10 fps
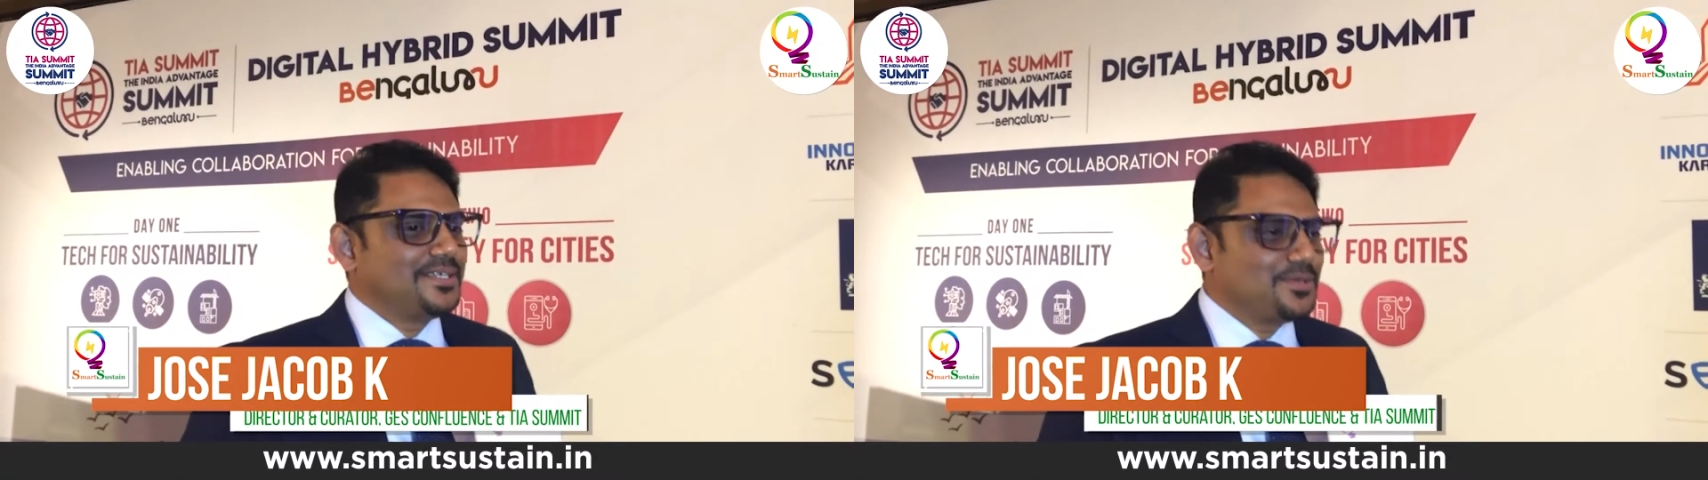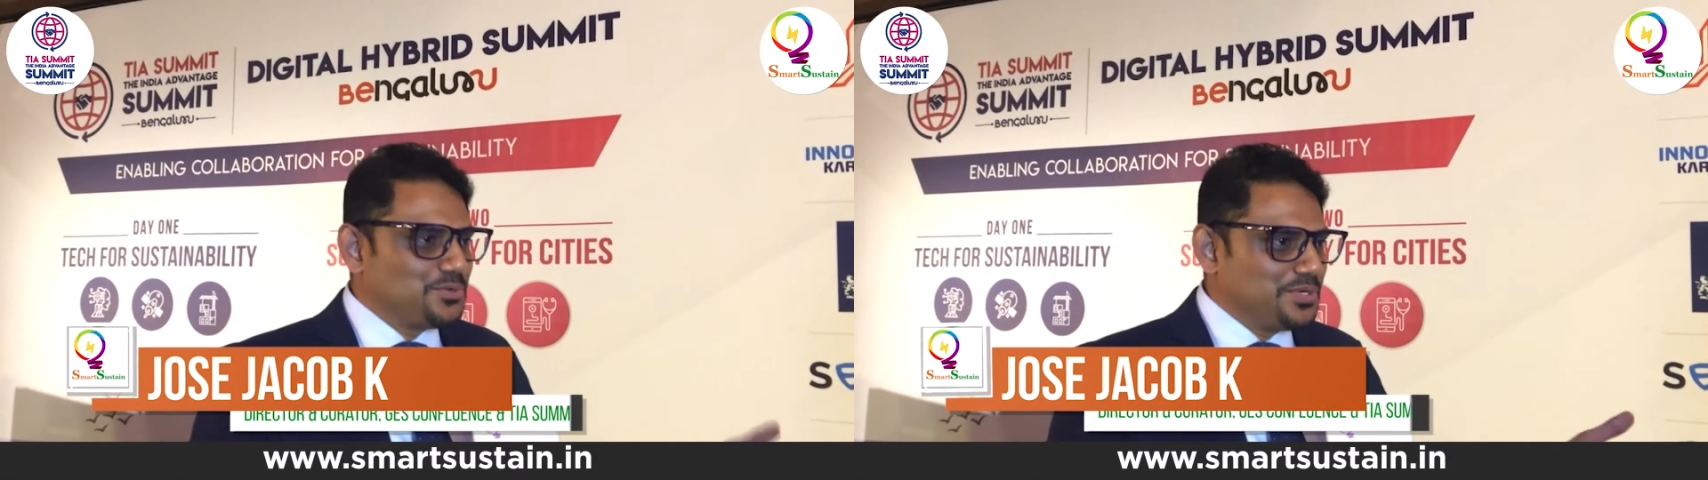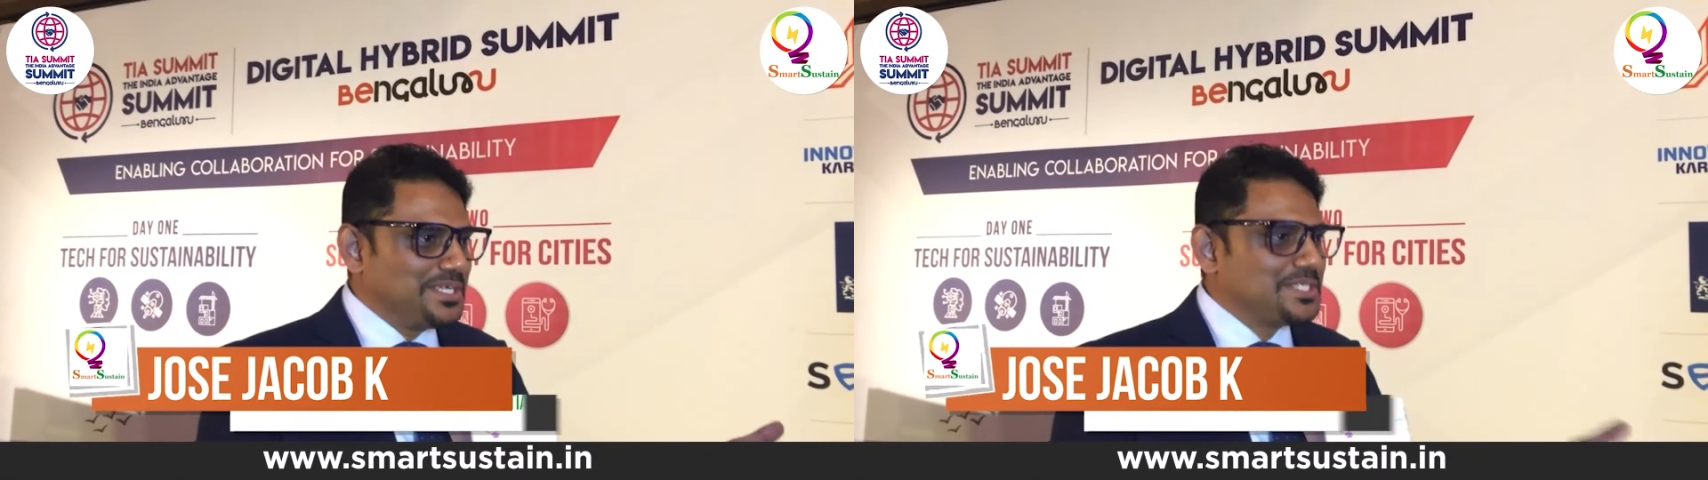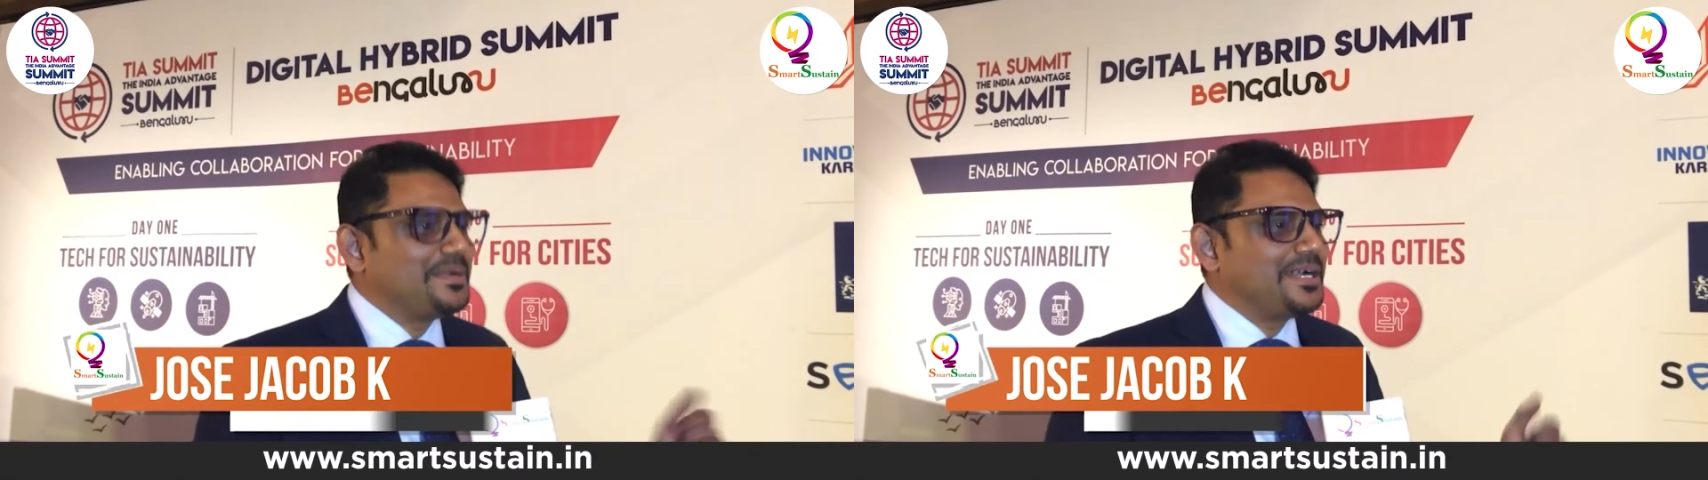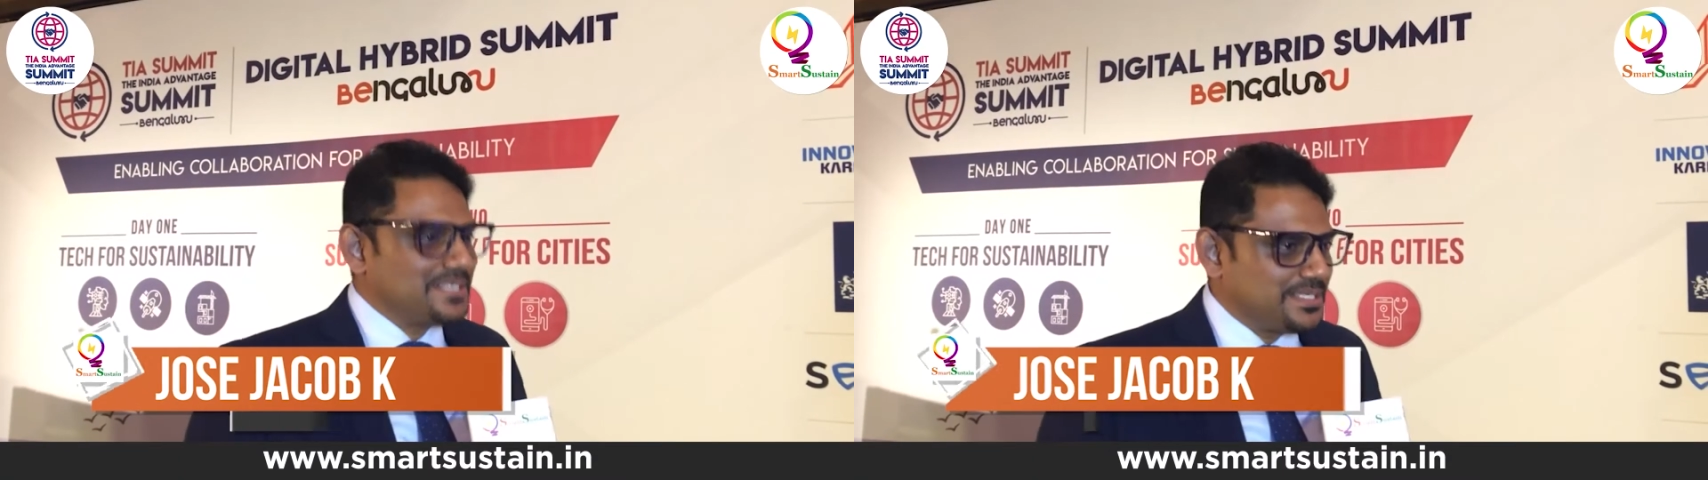including
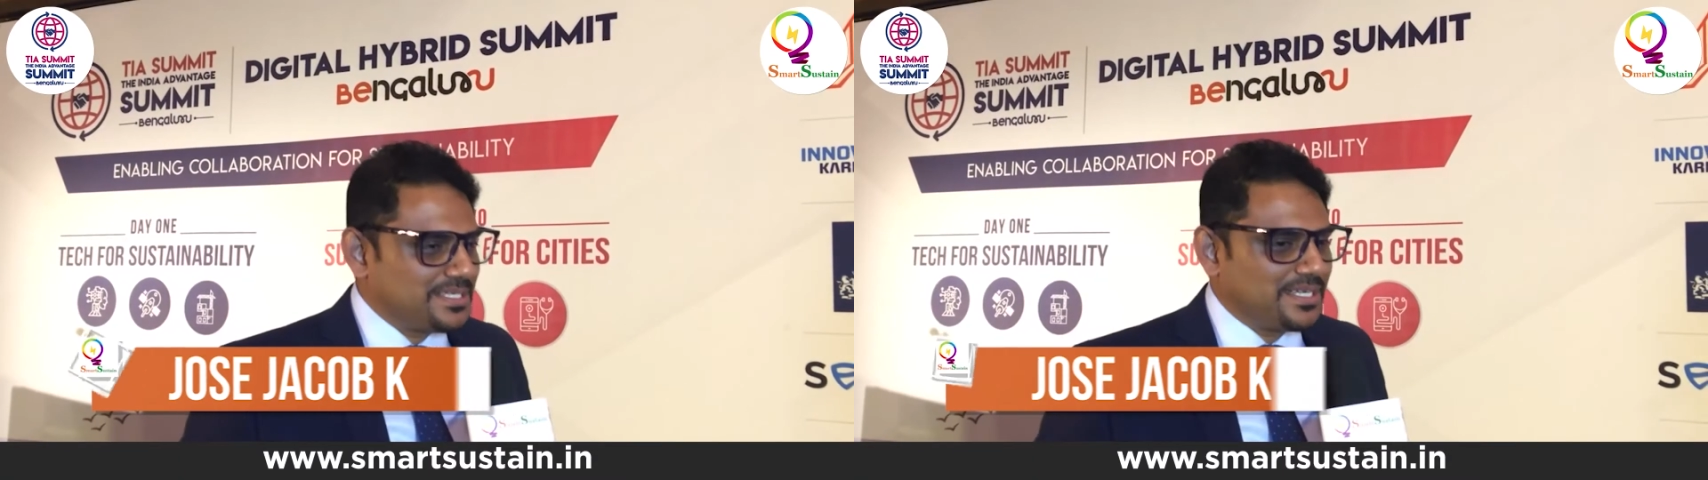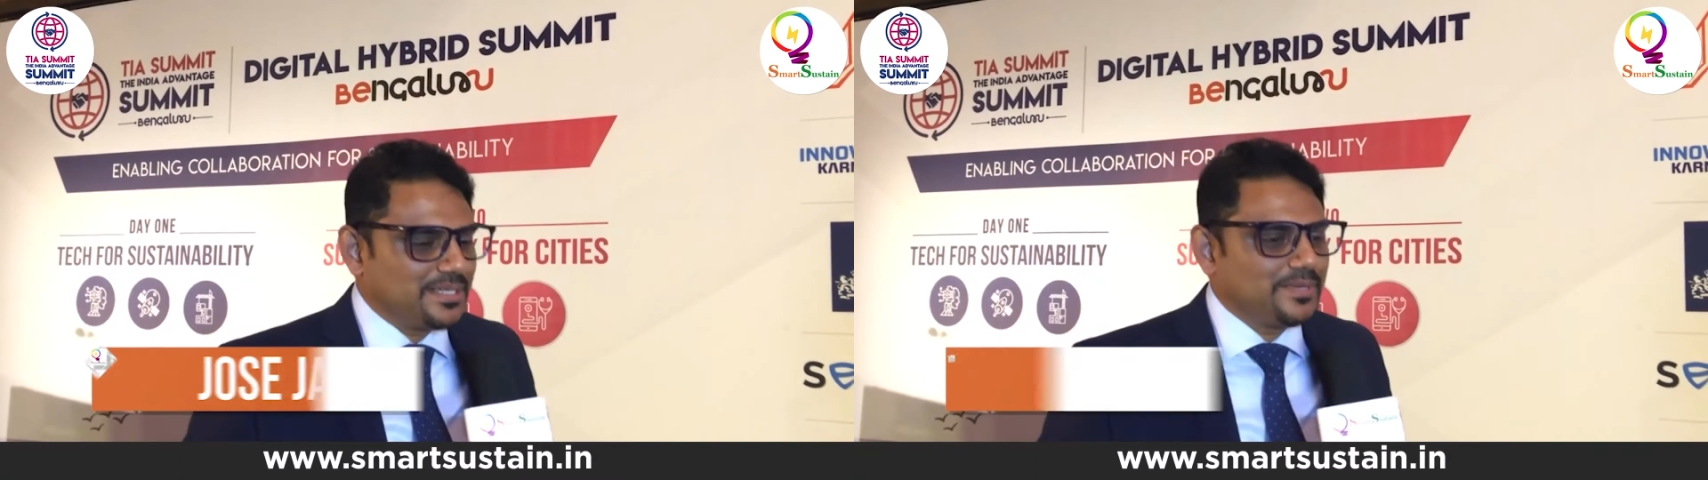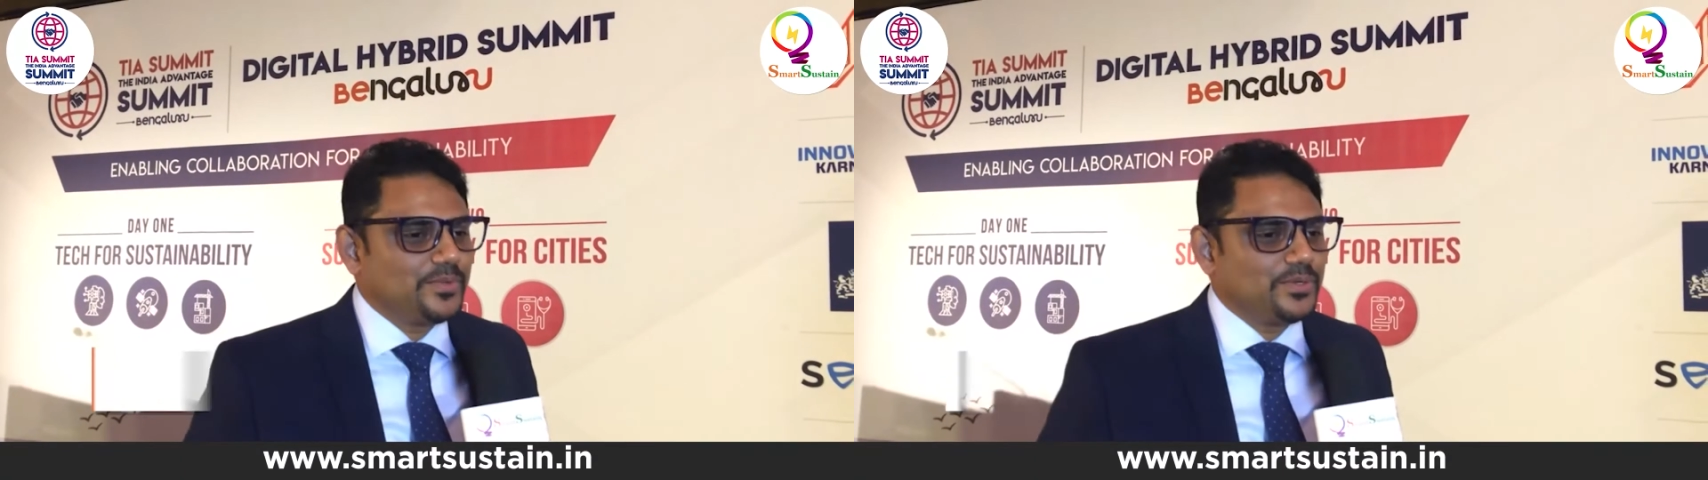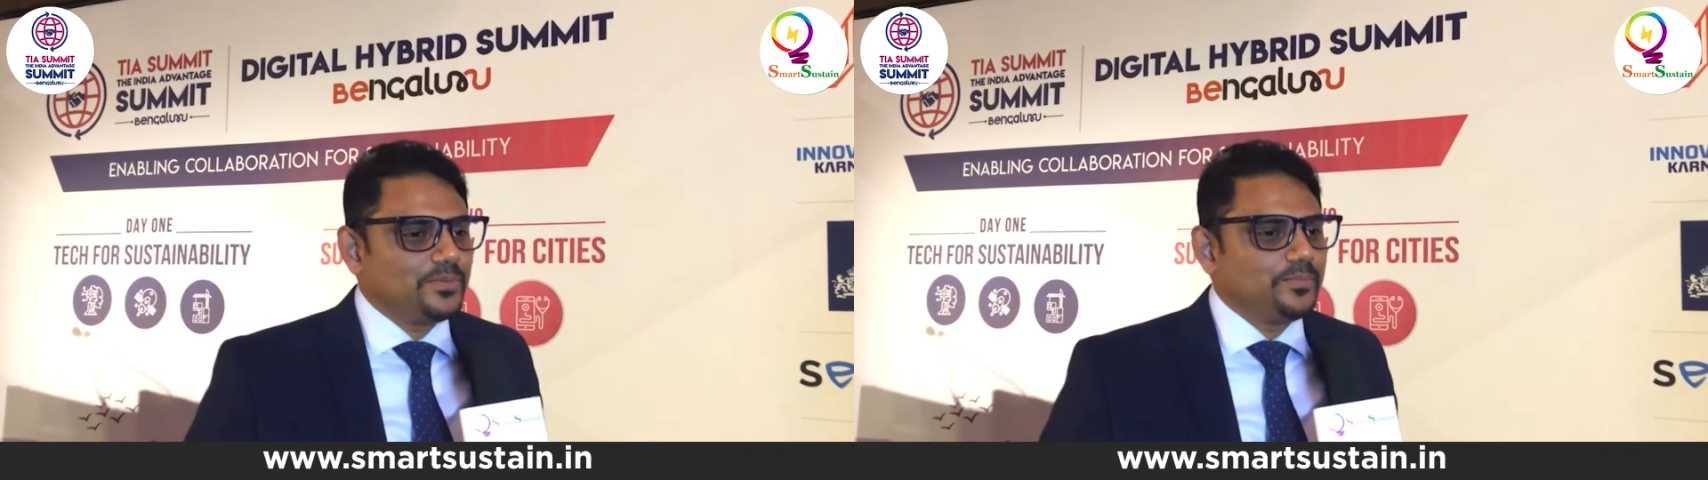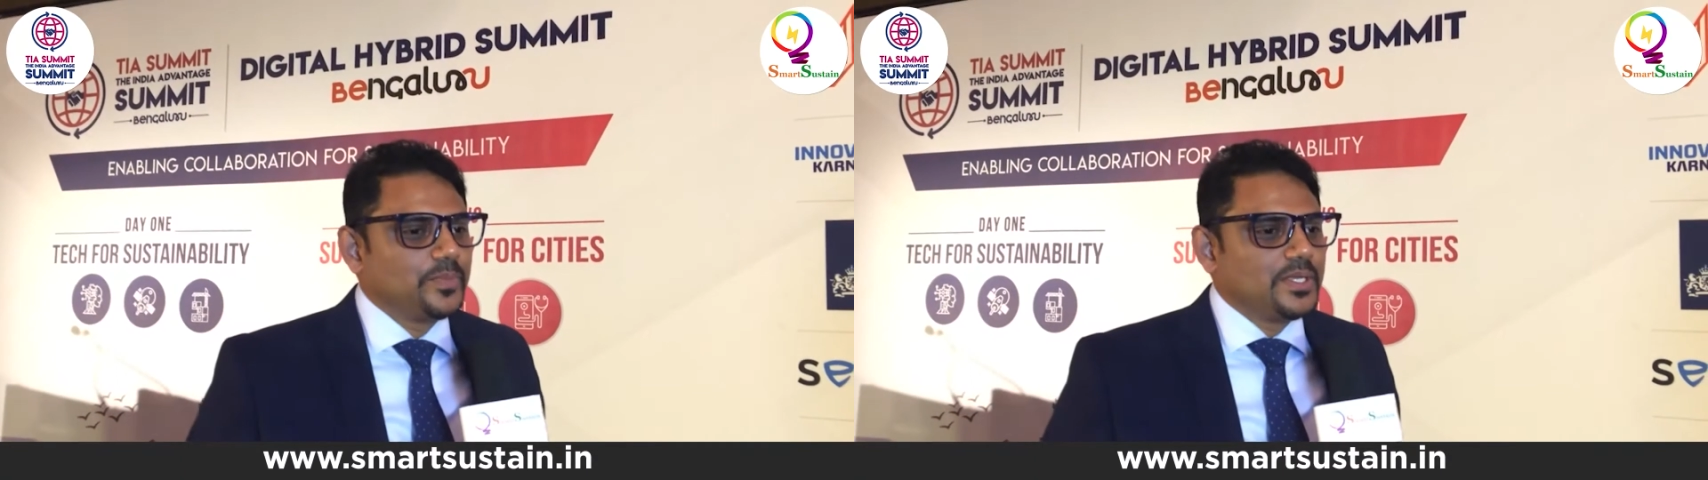Smart Sustain, you know.